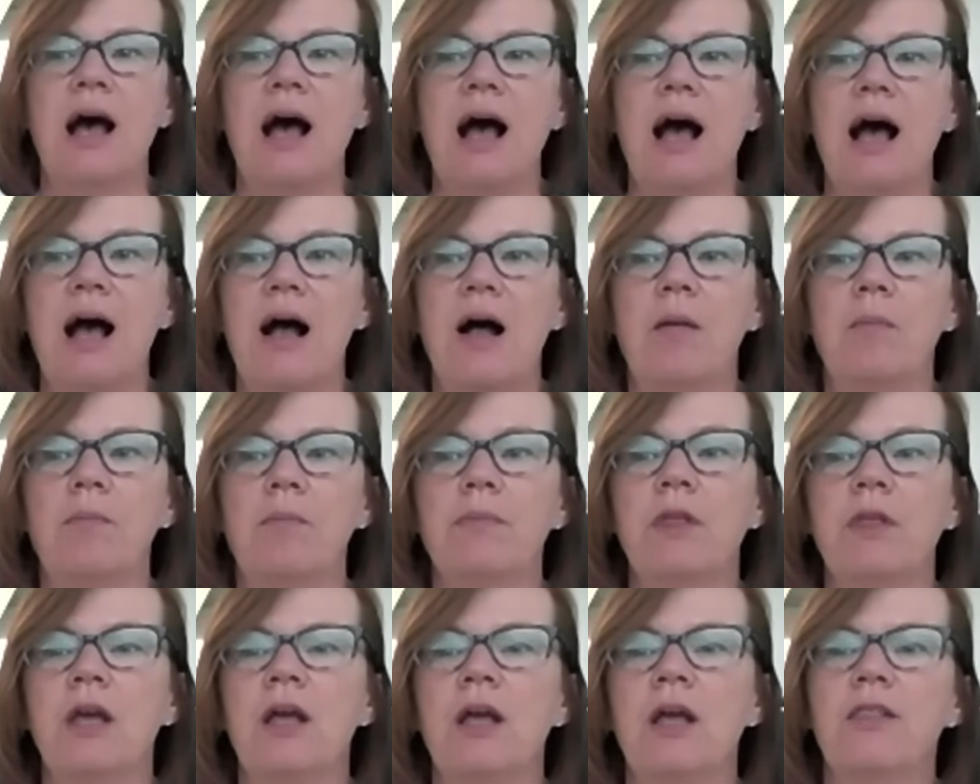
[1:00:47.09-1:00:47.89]

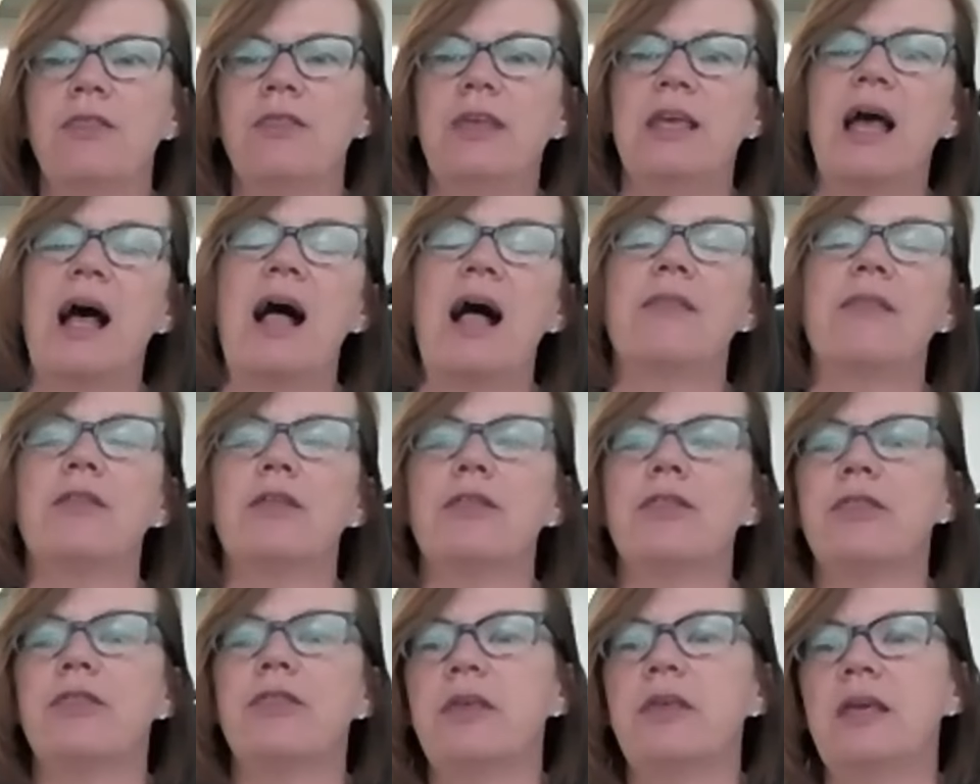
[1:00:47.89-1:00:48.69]
The
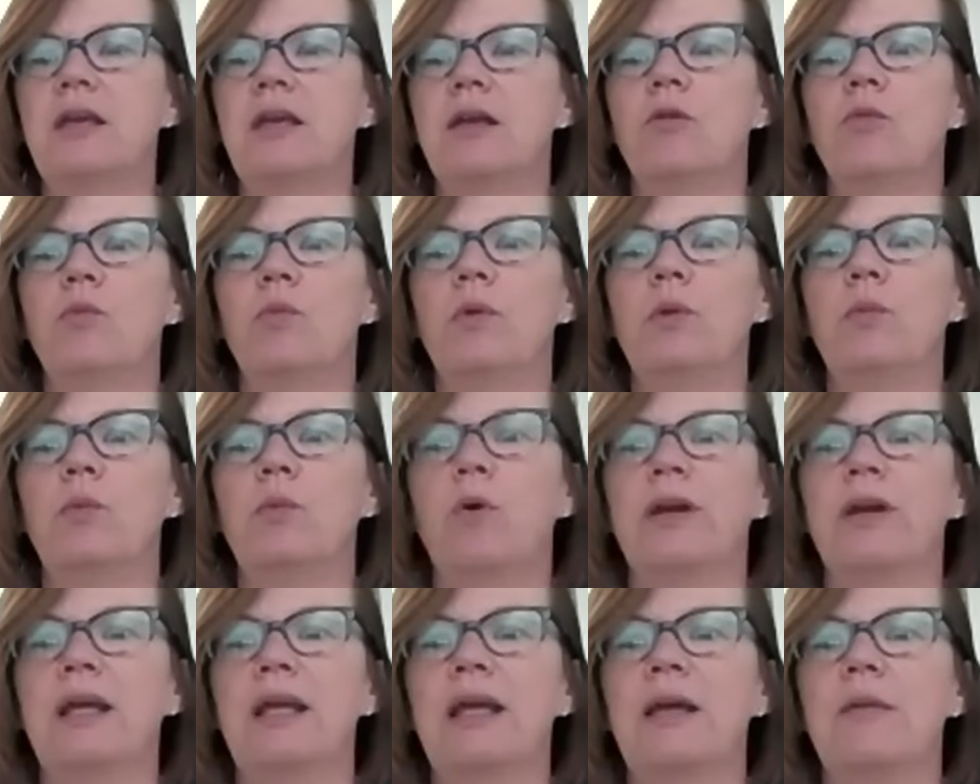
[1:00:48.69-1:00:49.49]
other thing we
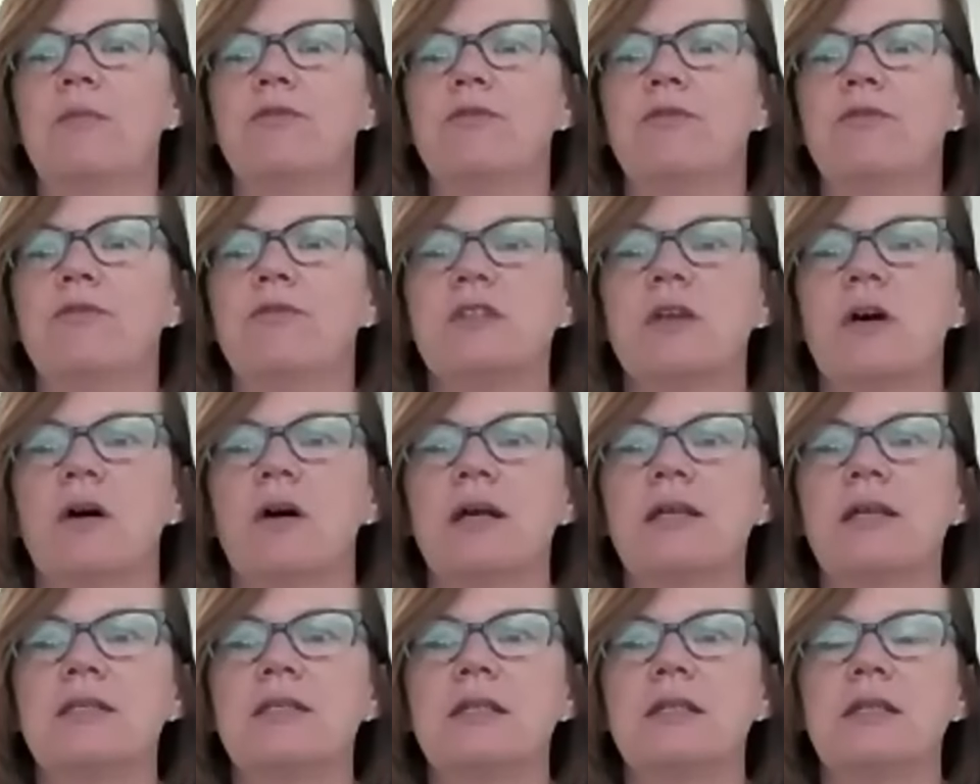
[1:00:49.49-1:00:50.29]
want to
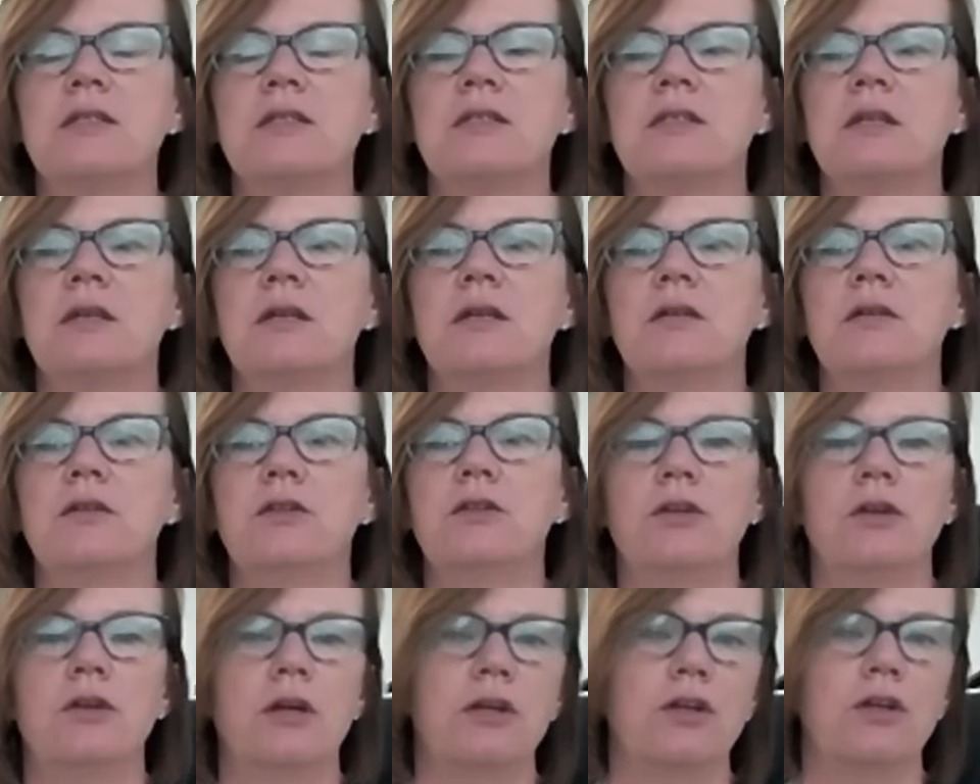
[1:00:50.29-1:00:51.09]
emphasise is that,
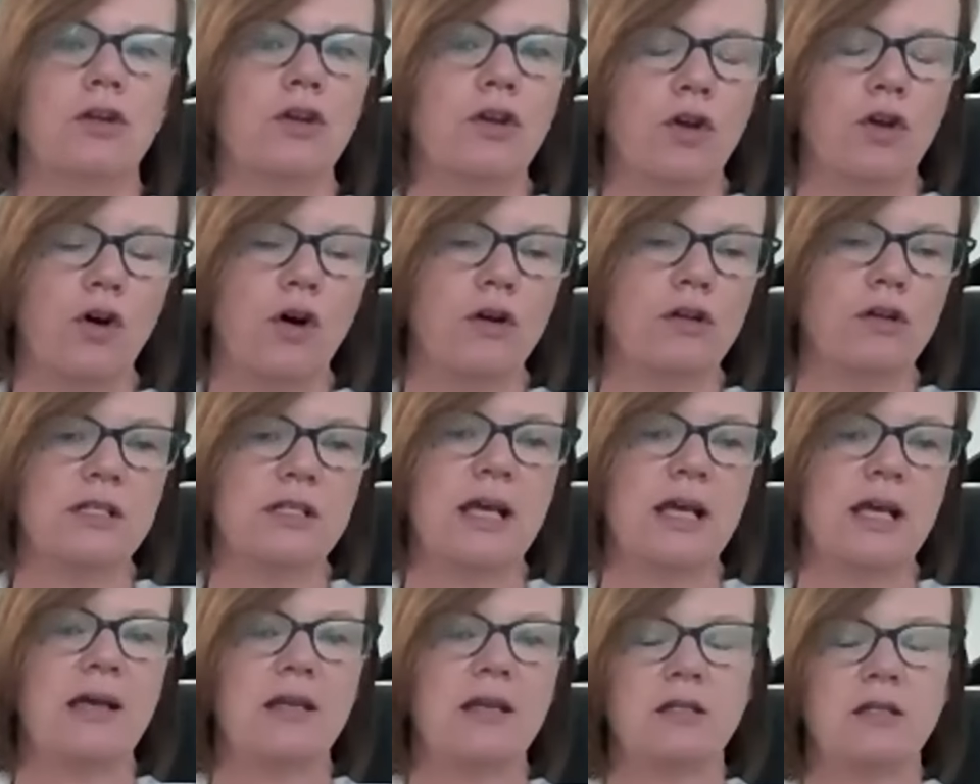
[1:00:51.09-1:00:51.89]
you know, you can
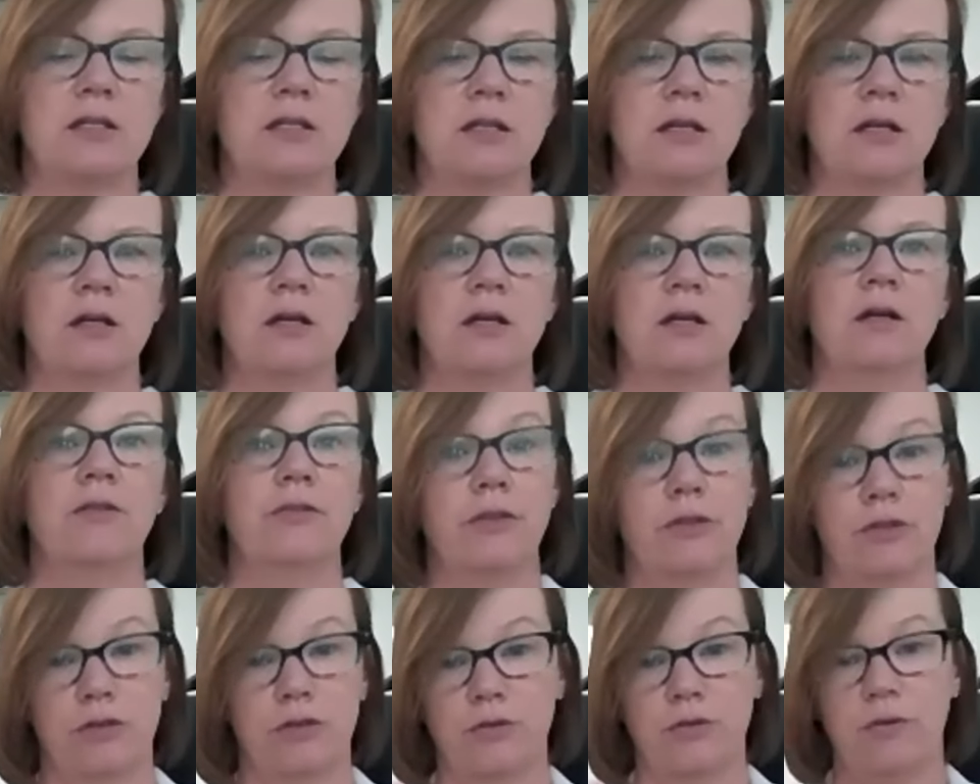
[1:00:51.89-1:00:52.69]
contact
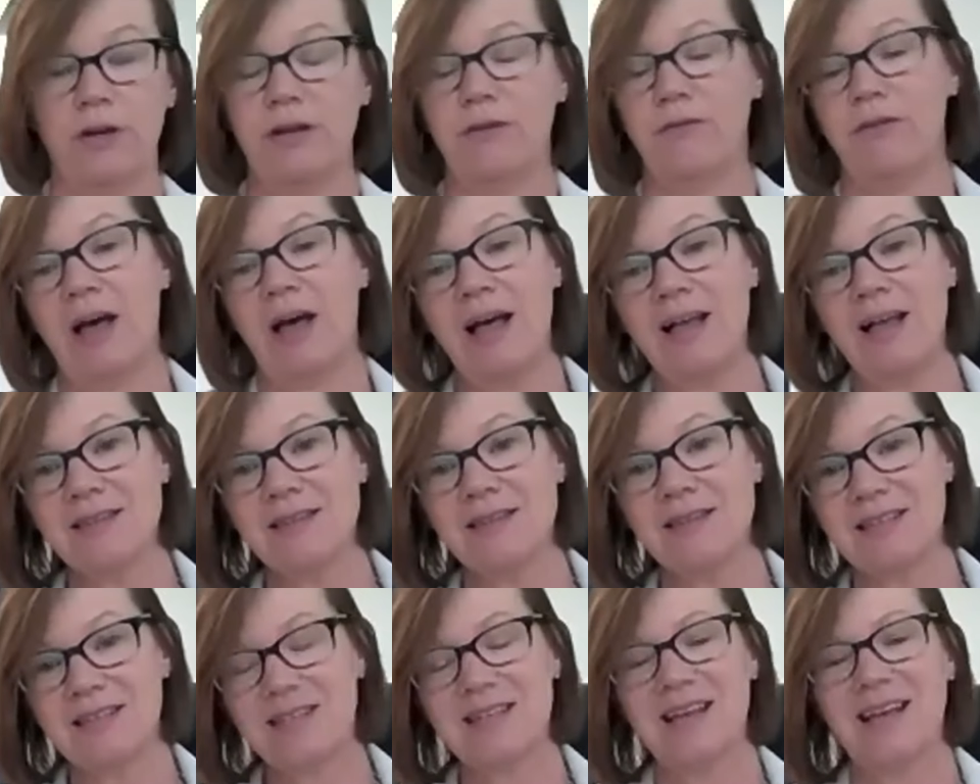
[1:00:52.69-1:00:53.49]
the three of
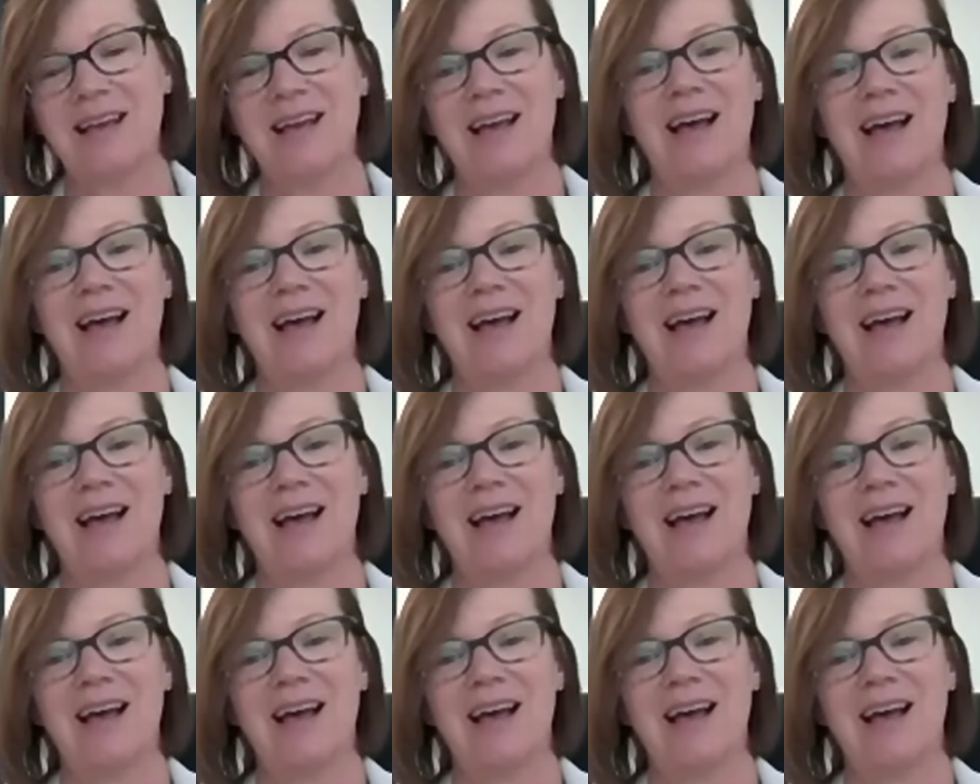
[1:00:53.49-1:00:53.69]
us,